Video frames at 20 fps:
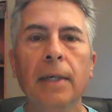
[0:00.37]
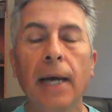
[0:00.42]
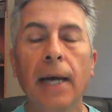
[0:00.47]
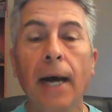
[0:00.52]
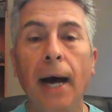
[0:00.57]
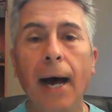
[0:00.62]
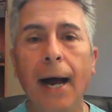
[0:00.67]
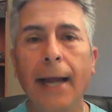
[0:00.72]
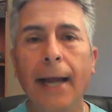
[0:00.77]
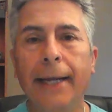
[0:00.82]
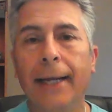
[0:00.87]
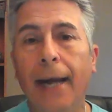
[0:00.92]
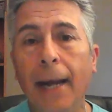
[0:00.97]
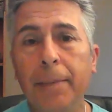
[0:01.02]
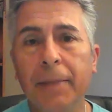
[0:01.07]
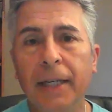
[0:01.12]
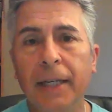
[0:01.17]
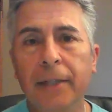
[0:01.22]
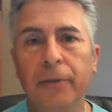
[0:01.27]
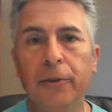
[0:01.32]
Hi, I'm
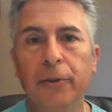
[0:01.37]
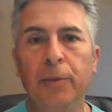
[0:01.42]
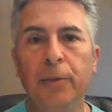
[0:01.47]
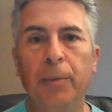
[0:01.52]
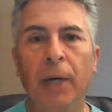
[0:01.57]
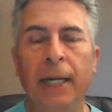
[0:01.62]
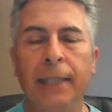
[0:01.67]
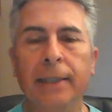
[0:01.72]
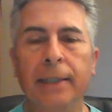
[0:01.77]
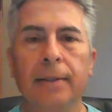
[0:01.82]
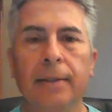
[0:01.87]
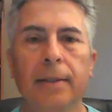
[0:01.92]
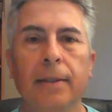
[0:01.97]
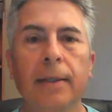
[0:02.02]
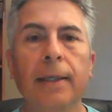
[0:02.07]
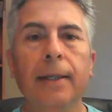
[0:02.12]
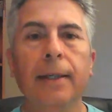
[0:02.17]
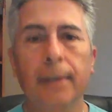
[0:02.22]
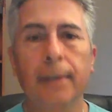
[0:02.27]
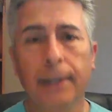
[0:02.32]
Nick Newmont,
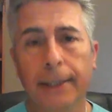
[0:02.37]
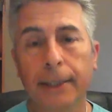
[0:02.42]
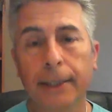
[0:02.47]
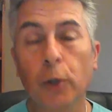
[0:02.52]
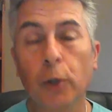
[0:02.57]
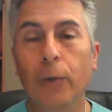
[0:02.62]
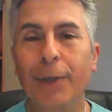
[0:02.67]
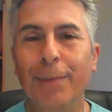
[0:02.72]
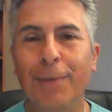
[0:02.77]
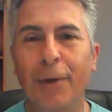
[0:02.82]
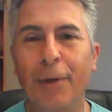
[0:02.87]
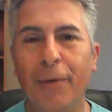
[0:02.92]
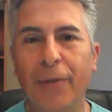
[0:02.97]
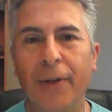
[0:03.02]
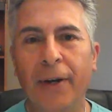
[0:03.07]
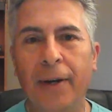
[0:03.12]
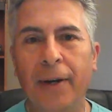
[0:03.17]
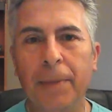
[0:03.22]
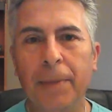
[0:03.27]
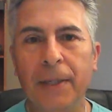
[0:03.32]
clinical
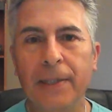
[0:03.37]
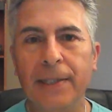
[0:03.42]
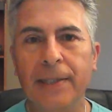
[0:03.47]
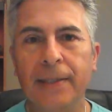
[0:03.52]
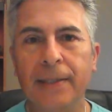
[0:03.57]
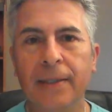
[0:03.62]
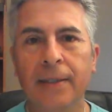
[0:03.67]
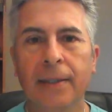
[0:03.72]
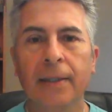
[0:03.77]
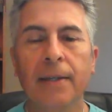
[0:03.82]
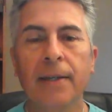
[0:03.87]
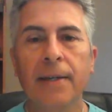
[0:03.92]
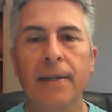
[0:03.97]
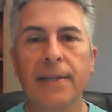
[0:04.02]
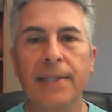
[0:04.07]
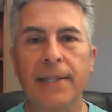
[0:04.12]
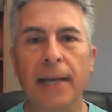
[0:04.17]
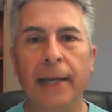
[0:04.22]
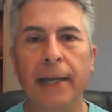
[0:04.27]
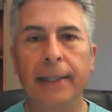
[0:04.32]
hypnotherapist,
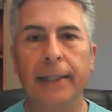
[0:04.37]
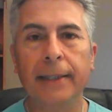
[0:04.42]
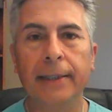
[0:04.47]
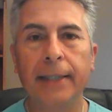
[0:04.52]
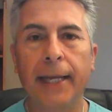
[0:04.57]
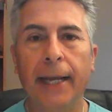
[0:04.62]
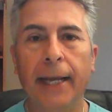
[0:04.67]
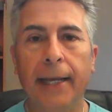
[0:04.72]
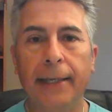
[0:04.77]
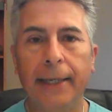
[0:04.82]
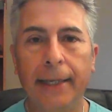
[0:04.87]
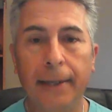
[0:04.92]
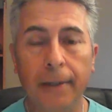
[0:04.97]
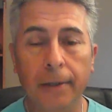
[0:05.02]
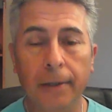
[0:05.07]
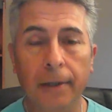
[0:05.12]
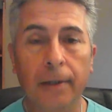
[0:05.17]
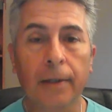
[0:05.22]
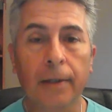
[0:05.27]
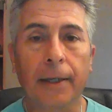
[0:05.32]
psychic, and
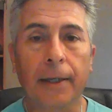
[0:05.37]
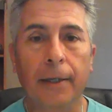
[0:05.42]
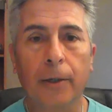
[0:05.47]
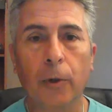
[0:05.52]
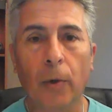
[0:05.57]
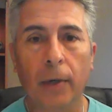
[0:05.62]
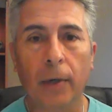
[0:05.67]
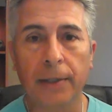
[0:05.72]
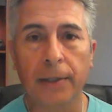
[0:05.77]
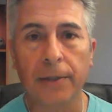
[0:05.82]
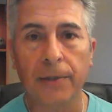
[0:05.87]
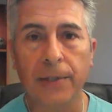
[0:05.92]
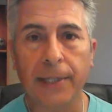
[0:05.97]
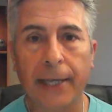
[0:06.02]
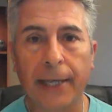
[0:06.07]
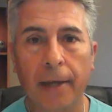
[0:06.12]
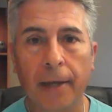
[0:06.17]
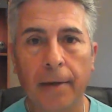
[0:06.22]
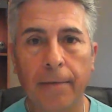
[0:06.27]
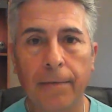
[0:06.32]
healer in Agoura Hills,
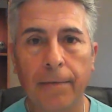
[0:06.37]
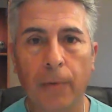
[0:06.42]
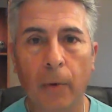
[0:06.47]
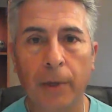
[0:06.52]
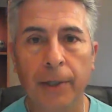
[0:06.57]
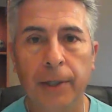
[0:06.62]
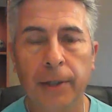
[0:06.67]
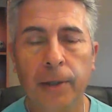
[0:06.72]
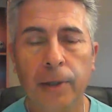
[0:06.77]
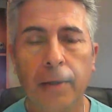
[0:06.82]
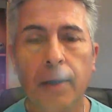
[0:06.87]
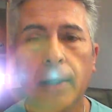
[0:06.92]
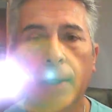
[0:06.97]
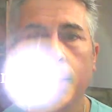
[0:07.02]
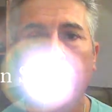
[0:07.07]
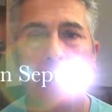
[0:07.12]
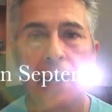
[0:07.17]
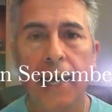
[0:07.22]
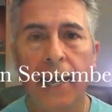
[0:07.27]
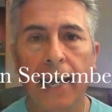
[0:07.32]
California.
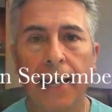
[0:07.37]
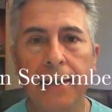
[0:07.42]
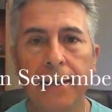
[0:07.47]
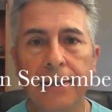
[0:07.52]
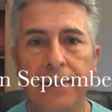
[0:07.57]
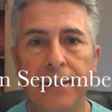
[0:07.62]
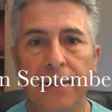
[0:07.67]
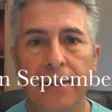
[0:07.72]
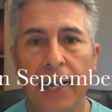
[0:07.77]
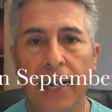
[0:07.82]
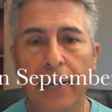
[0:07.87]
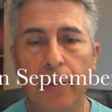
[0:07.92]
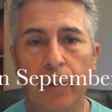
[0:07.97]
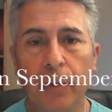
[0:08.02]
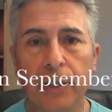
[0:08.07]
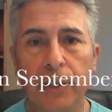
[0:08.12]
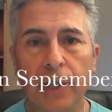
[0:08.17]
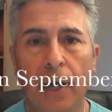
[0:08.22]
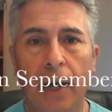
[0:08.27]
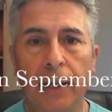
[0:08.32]
And today we're
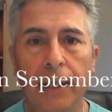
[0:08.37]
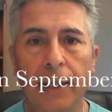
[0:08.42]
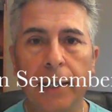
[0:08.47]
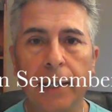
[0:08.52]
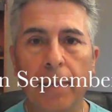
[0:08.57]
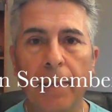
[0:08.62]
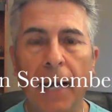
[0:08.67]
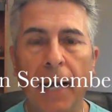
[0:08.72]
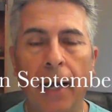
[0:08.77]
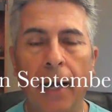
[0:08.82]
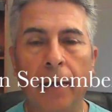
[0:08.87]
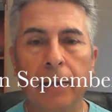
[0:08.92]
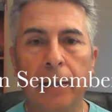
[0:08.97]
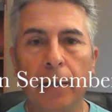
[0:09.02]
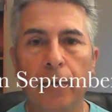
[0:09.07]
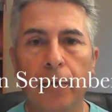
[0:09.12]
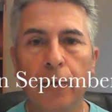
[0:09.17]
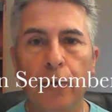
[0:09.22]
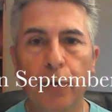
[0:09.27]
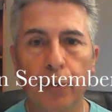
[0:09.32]
talking about
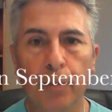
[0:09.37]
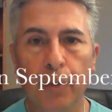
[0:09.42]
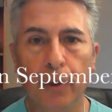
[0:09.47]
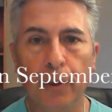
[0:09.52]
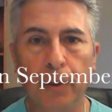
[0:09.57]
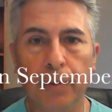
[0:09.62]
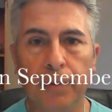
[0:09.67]
new moon.